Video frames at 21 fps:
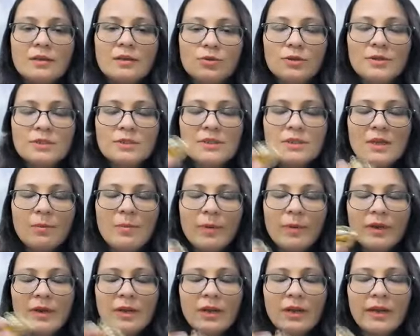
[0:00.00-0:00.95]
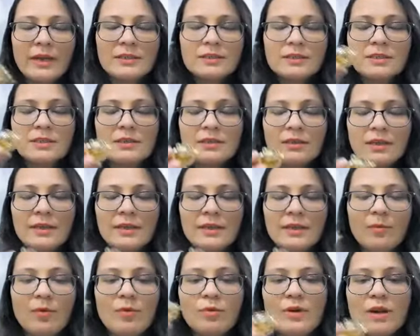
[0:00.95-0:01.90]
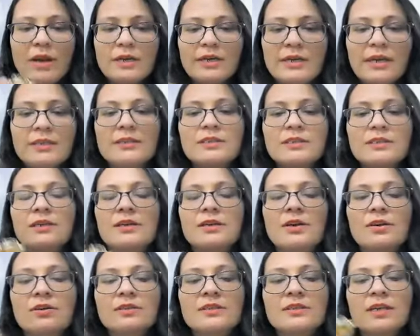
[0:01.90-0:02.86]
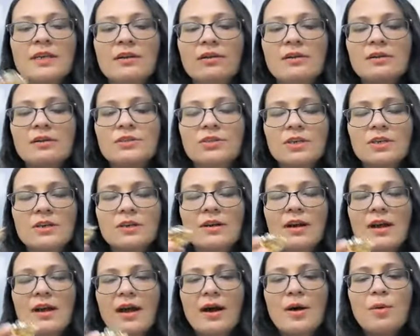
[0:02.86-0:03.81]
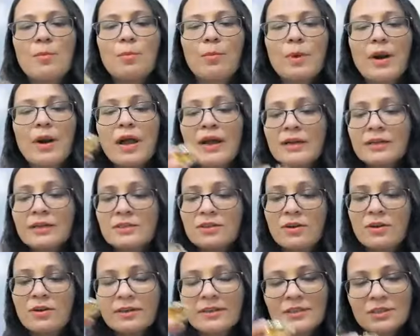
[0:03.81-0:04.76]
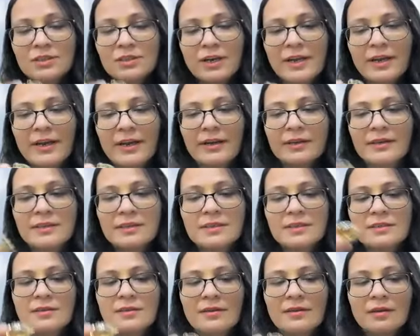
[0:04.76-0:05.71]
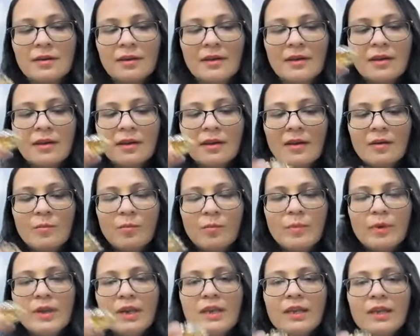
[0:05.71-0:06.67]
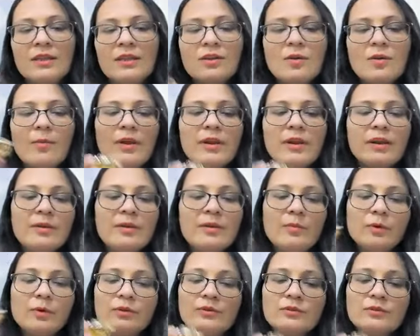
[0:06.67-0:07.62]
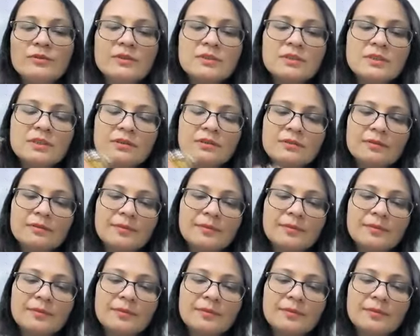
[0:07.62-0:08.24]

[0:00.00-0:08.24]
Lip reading: Do a deep inhalation. Let the moonlight enter your sacral chakra. A bright orange light beneath your belly moves